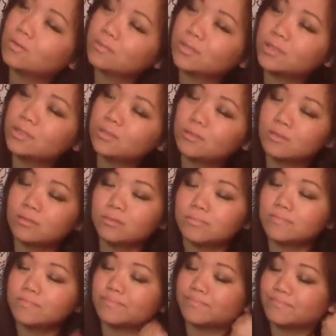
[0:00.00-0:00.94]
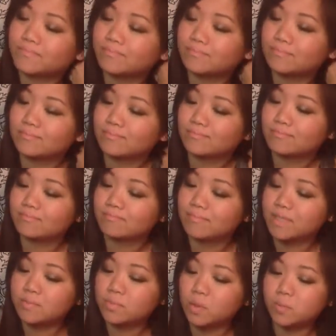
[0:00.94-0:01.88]

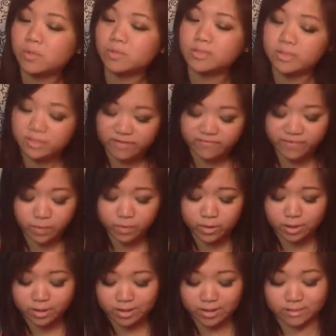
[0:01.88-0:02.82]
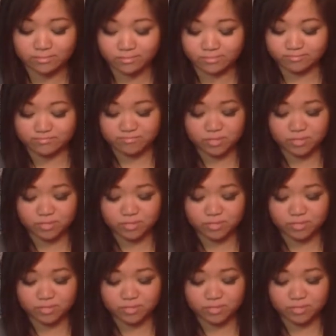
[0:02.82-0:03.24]
be more productive at work and